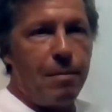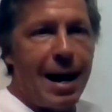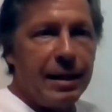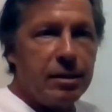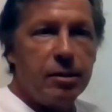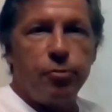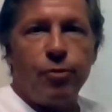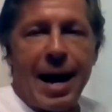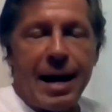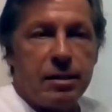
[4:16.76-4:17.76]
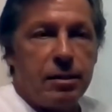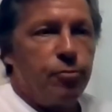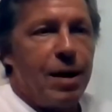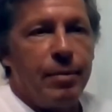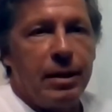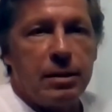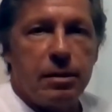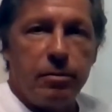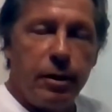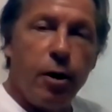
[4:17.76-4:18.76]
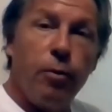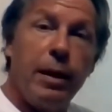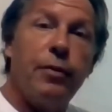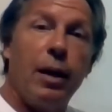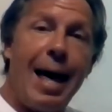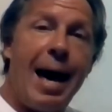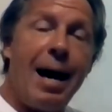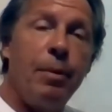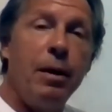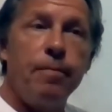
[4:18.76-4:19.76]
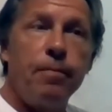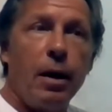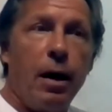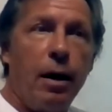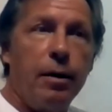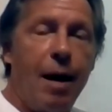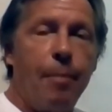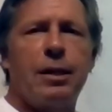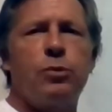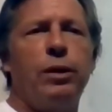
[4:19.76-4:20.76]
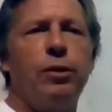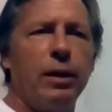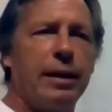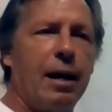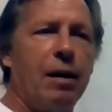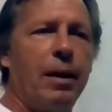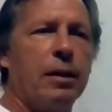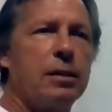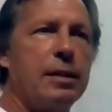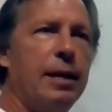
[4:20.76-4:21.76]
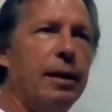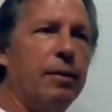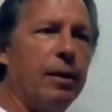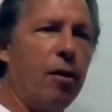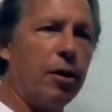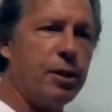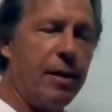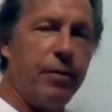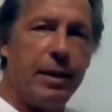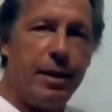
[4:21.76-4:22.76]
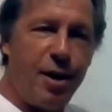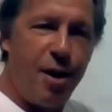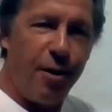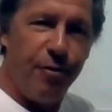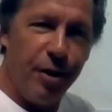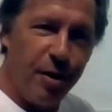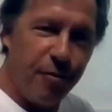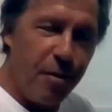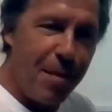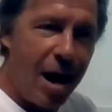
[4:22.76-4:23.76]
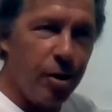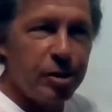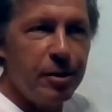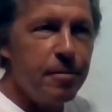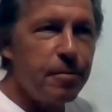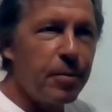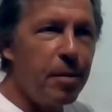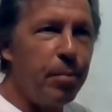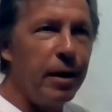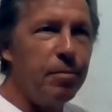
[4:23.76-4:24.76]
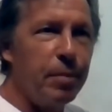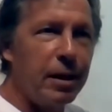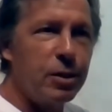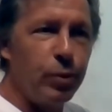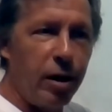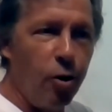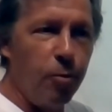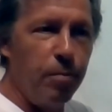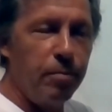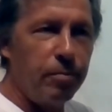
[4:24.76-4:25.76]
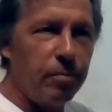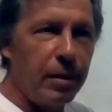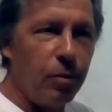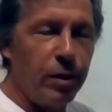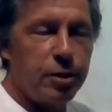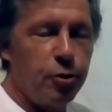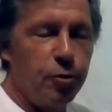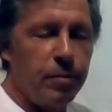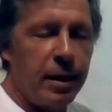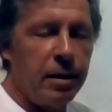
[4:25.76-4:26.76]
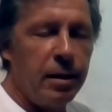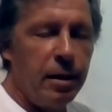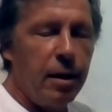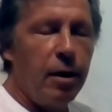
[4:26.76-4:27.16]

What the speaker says: mice, rats, rabbits, in the lab, not because we really care about extending the longevity of a mouse, but because we hope and we assume that